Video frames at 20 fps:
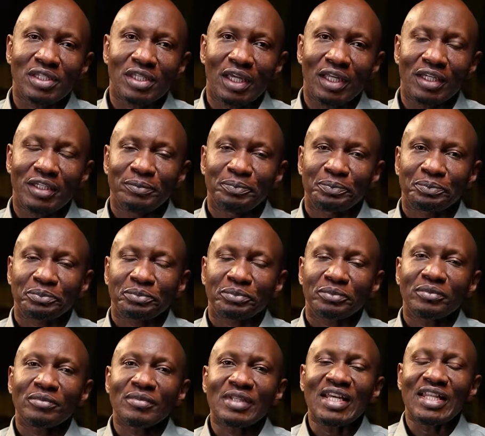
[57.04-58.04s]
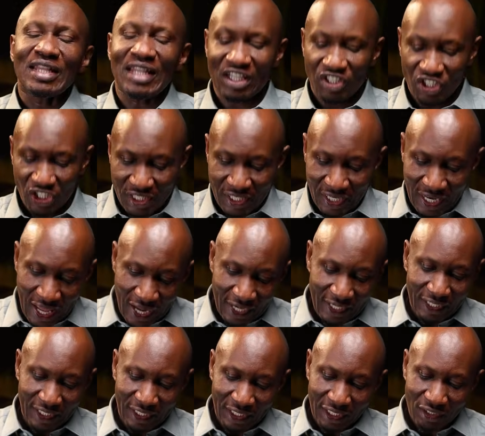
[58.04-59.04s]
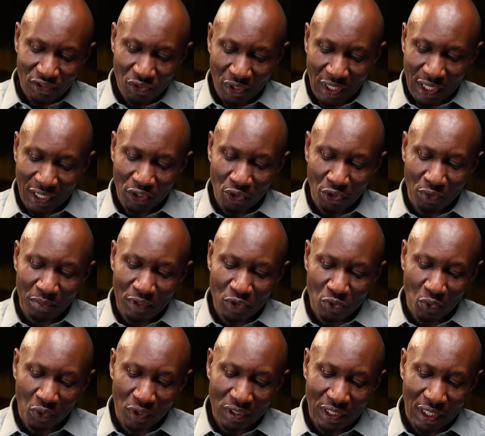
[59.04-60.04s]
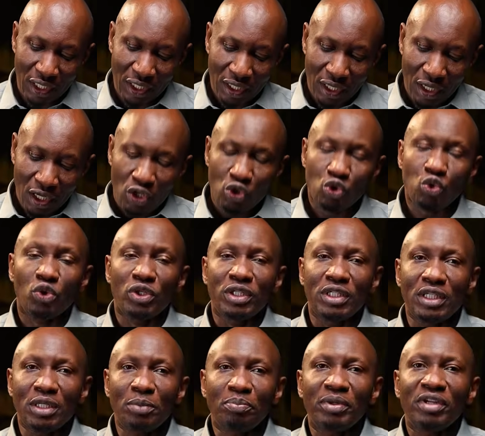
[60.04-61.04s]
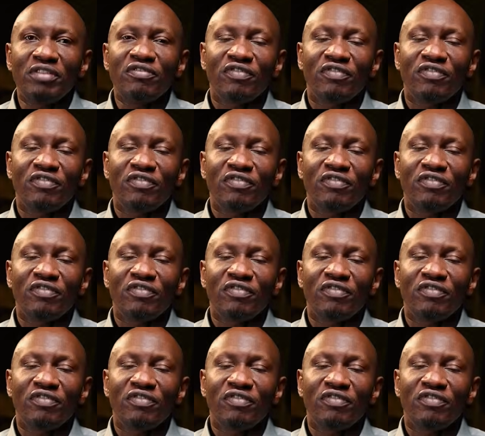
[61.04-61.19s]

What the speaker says: said that she's learning, so that I don't misquote her, to deeply